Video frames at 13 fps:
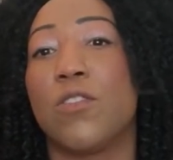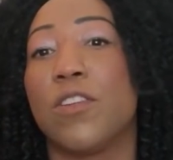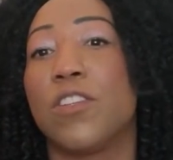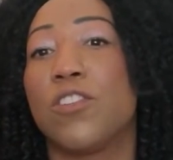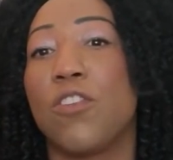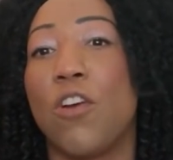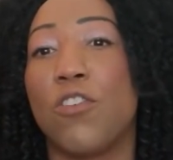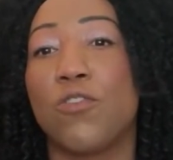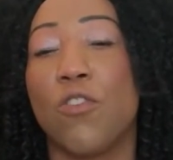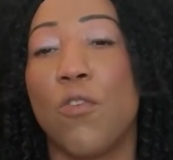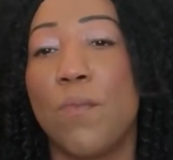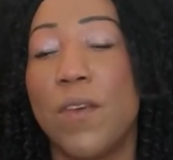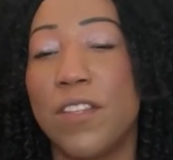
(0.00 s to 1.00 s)
can start
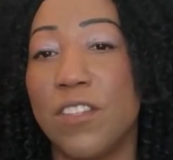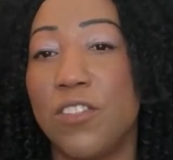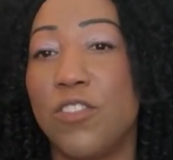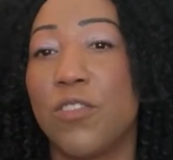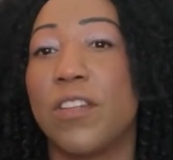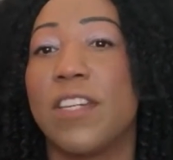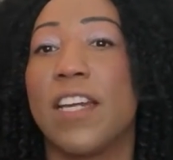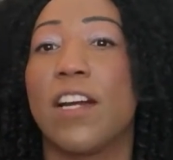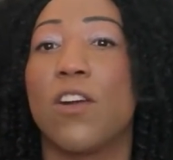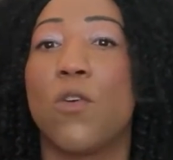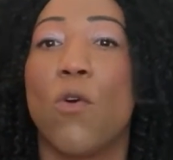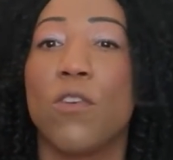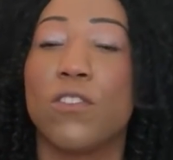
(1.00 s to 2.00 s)
your own business. You can take
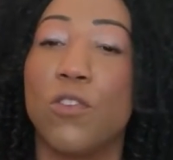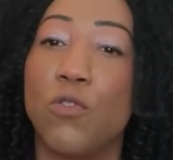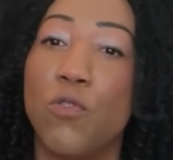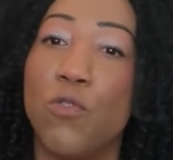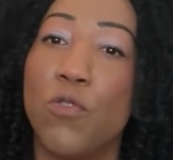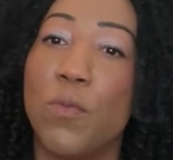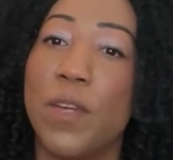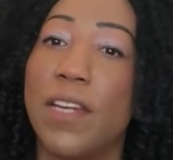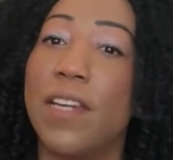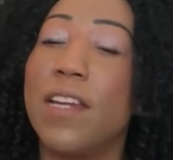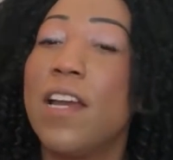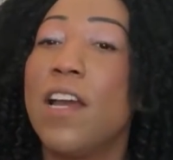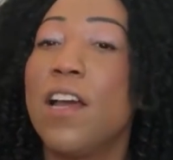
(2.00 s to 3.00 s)
a course on
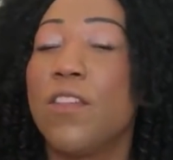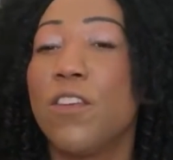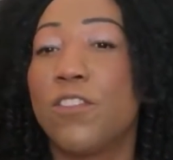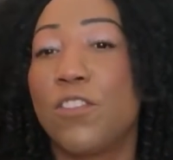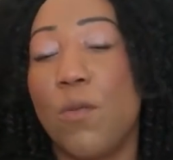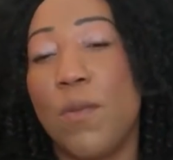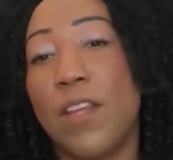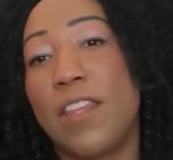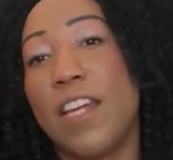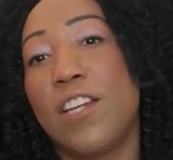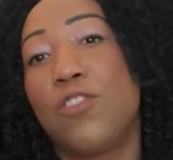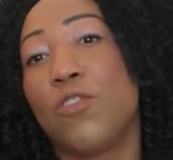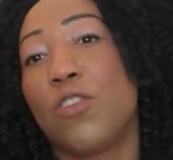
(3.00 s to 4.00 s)
Udemy. There's so many
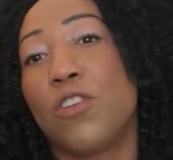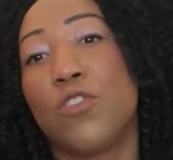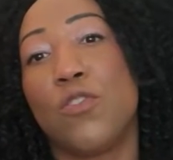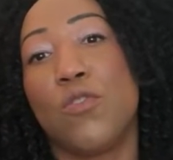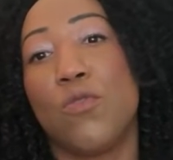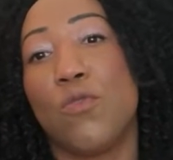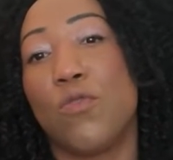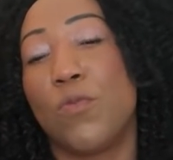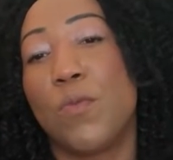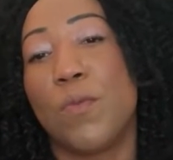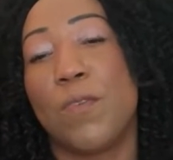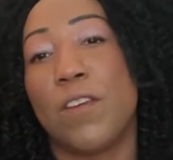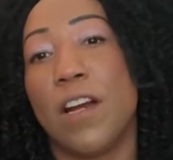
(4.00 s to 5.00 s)
things you could do
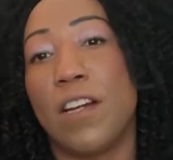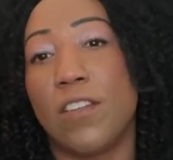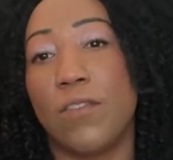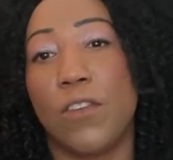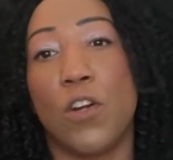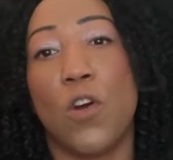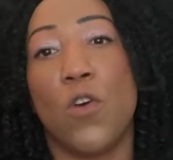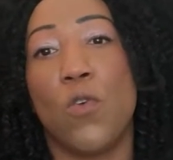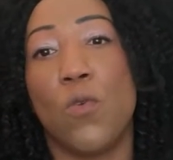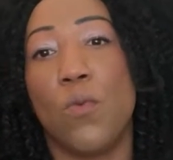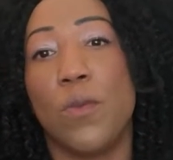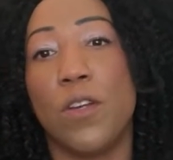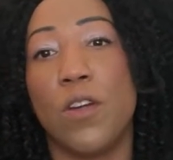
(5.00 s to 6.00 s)
to be productive at
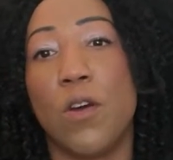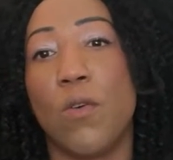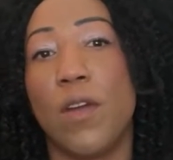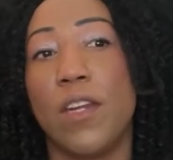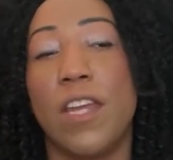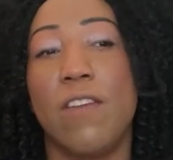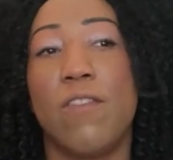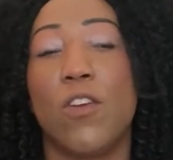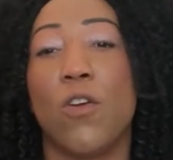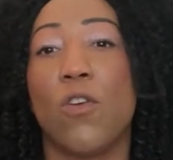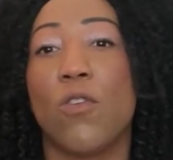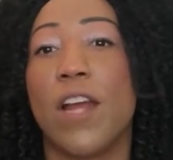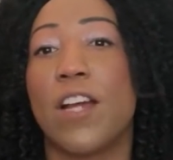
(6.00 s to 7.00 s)
home, and
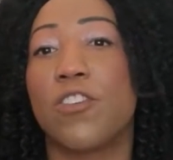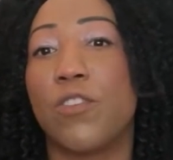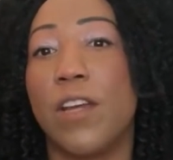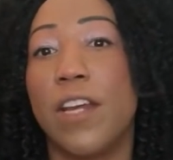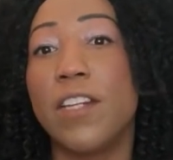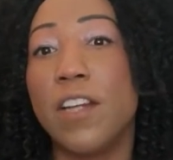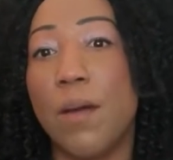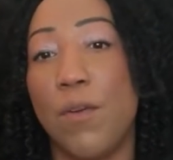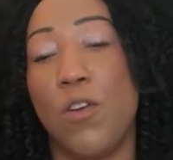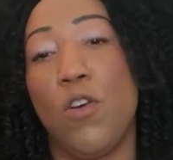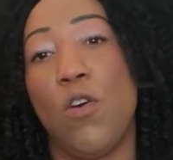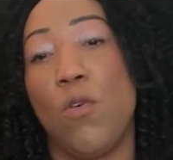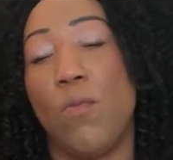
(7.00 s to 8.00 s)
even earn extra income
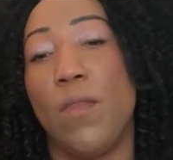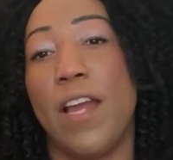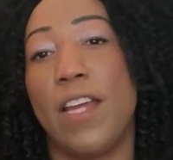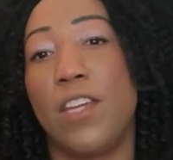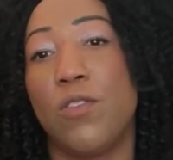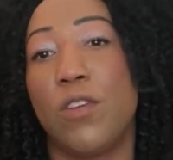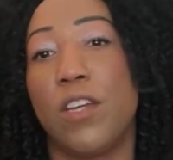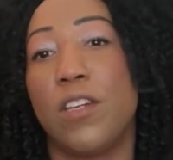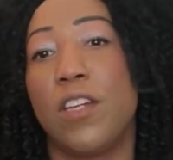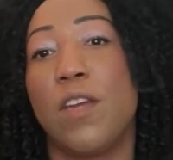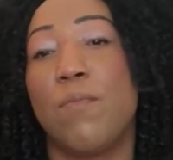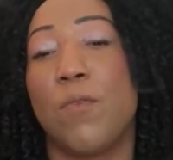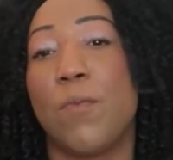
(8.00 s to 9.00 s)
at home. You
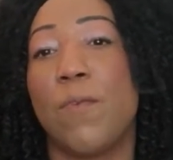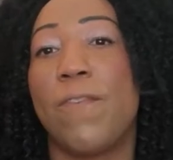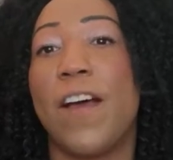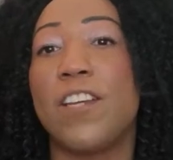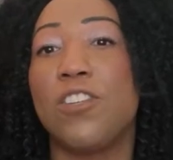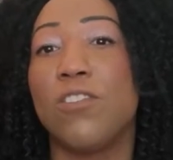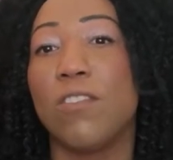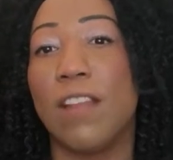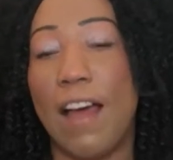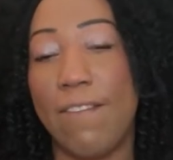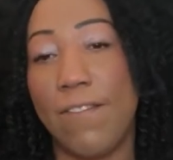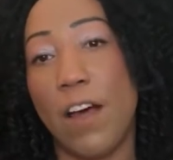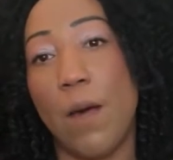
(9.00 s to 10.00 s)
can keep your professional
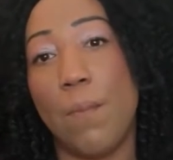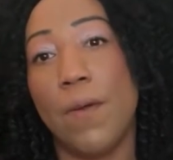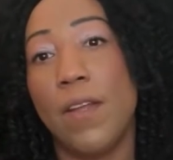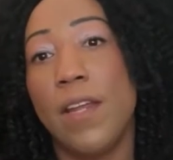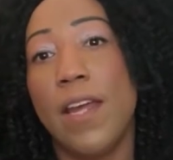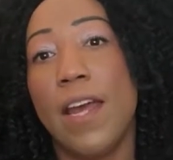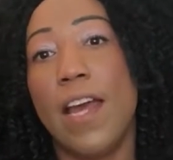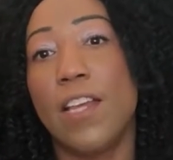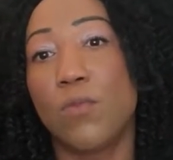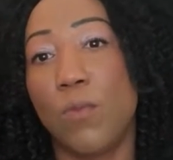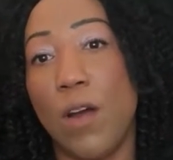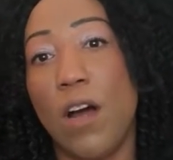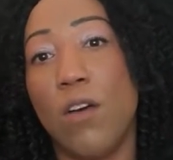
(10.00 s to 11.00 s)
life up
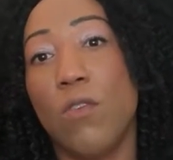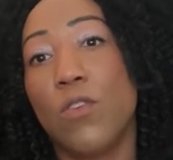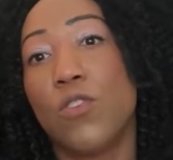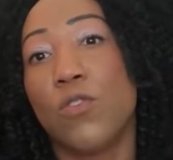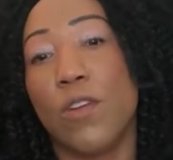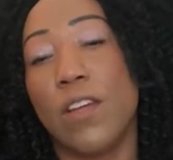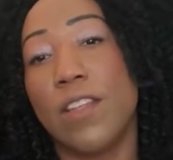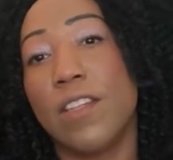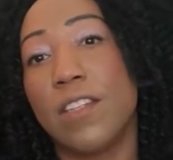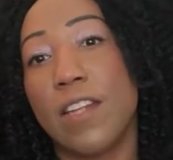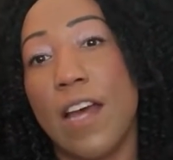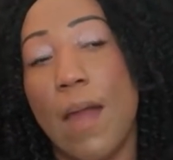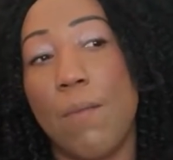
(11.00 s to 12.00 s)
as well during
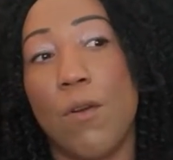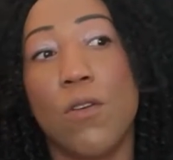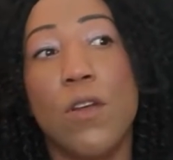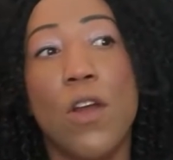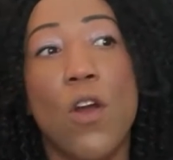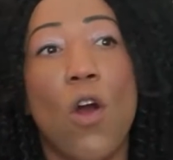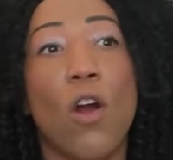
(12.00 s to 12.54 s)
this time, or